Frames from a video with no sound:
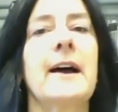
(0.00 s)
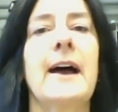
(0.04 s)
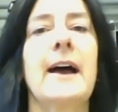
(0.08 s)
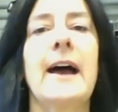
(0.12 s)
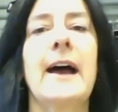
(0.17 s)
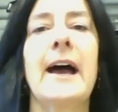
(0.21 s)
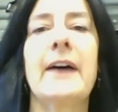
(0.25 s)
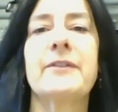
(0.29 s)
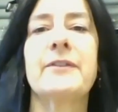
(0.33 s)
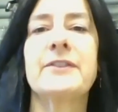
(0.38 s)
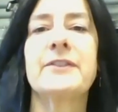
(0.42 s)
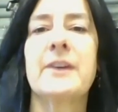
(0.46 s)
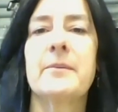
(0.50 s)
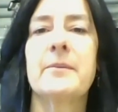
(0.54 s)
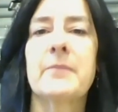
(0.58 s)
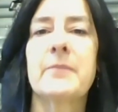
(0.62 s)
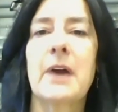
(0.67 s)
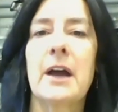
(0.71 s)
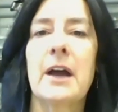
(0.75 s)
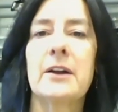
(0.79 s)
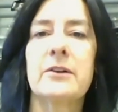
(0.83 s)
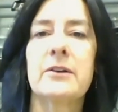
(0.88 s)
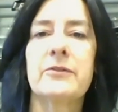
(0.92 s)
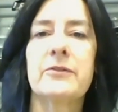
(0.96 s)
have some
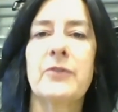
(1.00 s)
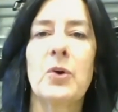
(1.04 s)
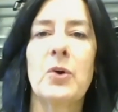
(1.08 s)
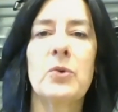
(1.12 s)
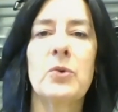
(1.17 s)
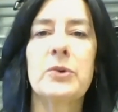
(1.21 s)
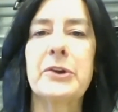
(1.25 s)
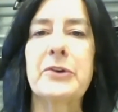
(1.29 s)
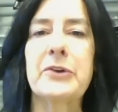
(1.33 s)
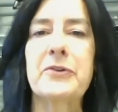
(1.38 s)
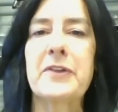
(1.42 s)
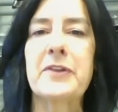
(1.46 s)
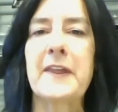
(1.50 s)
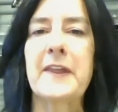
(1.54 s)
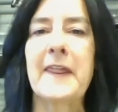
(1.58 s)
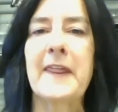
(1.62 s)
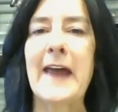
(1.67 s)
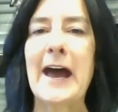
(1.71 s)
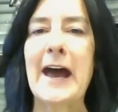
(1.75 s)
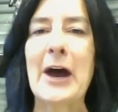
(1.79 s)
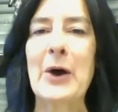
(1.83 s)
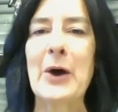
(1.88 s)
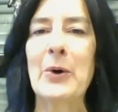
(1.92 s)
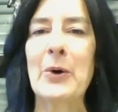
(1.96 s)
kind of holier than
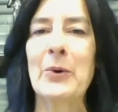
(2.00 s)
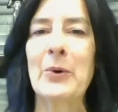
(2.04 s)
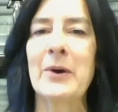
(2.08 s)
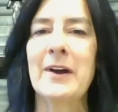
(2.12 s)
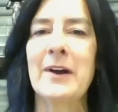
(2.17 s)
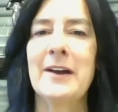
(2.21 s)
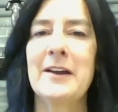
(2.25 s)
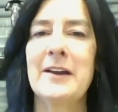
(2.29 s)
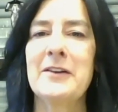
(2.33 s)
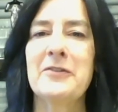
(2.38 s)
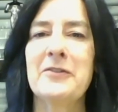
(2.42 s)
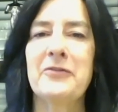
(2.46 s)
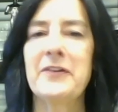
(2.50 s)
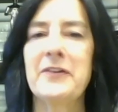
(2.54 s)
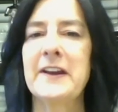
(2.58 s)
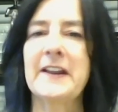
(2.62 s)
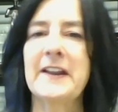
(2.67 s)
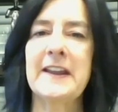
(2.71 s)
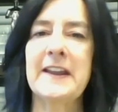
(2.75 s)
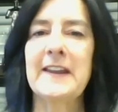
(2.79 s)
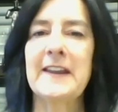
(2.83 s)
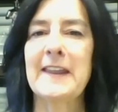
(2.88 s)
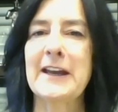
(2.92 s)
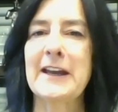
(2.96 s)
thou
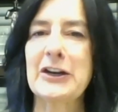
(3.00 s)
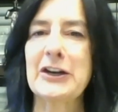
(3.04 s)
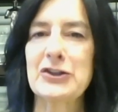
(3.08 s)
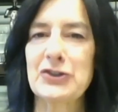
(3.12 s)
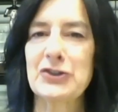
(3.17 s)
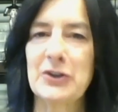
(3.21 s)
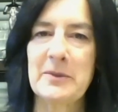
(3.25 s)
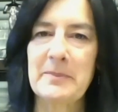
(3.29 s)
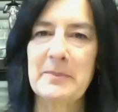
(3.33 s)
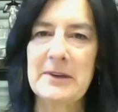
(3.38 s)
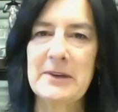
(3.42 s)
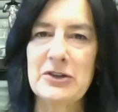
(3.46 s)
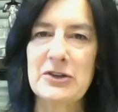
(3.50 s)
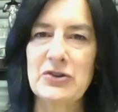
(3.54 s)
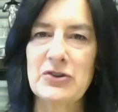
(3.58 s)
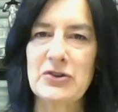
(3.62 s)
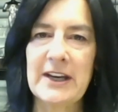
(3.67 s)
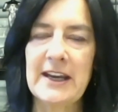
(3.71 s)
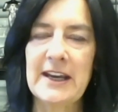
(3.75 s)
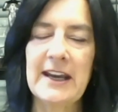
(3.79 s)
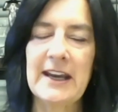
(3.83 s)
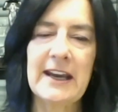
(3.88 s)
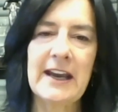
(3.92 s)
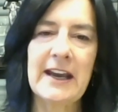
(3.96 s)
feeling that I shouldn't be
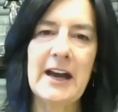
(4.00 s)
drinking.